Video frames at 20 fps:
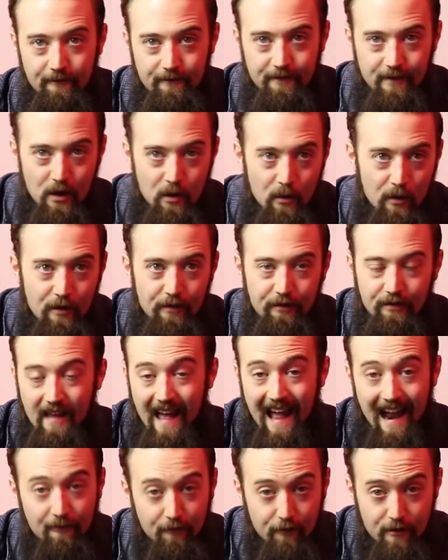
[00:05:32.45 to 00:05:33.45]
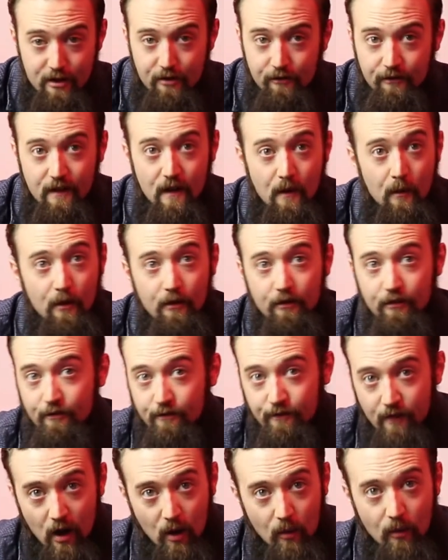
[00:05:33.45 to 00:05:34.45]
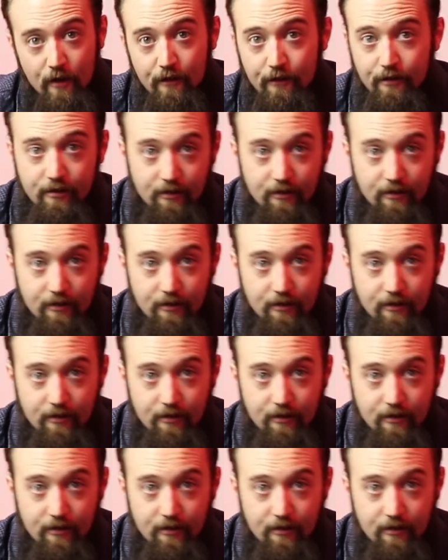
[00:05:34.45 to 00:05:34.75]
Viewers, average viewers, followers,